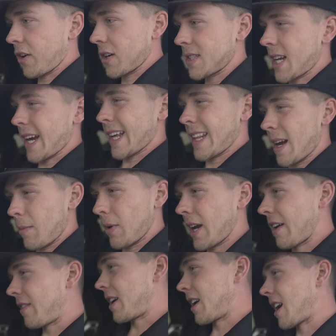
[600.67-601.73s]
for a second, then I'm gonna
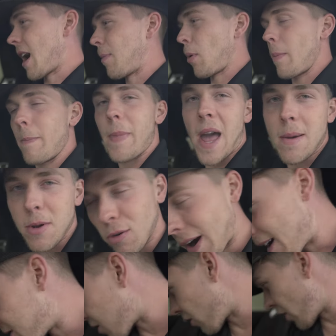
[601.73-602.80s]
give it a couple baby
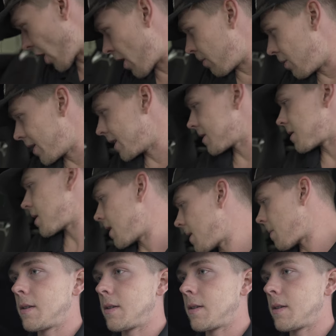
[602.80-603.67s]
revs for y'all boys. A